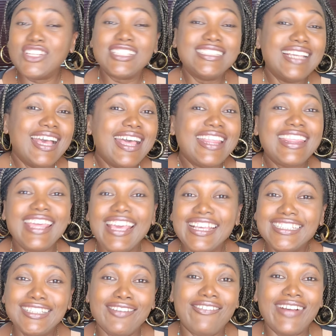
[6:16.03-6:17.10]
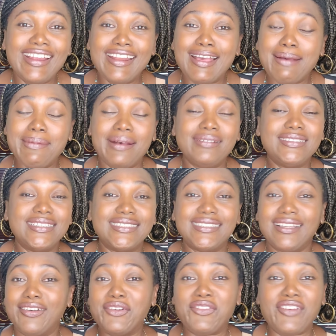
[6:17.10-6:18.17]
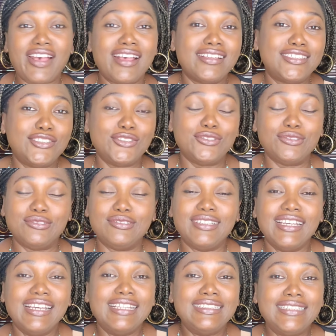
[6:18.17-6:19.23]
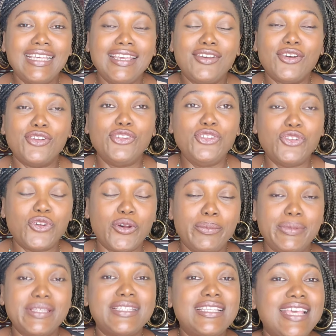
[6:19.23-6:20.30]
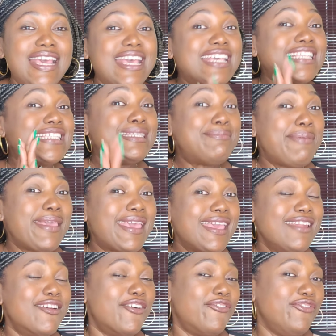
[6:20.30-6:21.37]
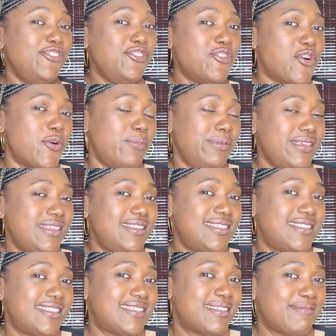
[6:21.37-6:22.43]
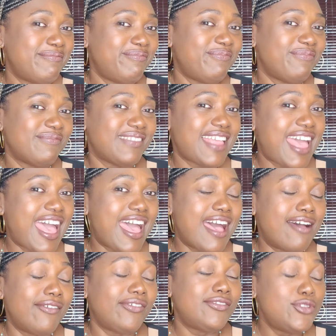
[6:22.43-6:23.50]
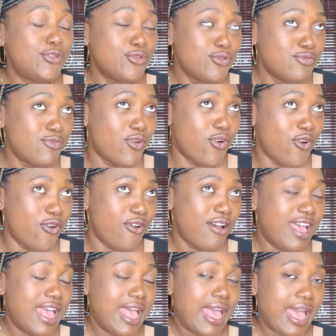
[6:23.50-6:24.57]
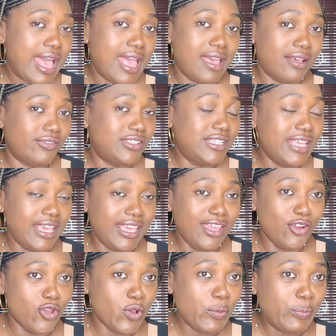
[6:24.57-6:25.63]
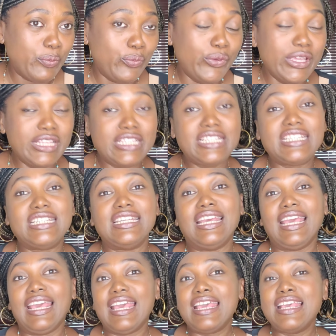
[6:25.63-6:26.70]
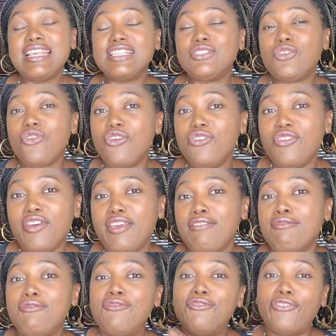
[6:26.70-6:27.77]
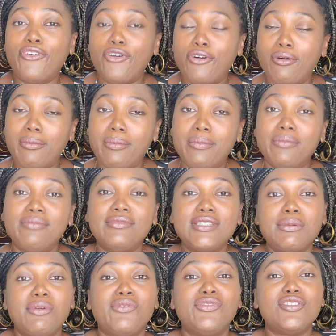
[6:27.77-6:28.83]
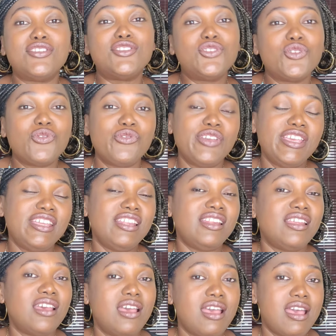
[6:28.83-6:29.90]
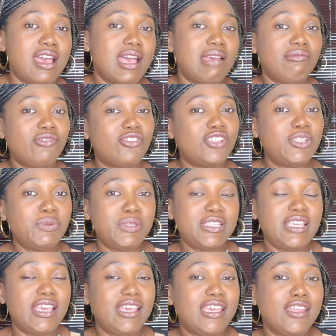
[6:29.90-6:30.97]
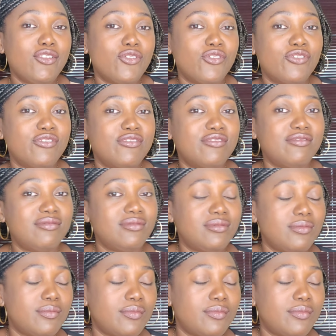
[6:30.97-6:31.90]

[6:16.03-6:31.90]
Just things you find out about yourself as you take on new hobbies. Speaking of new hobbies, I have 2 more I have taken up, which is going to inform some of the sewing I'm going to be taking on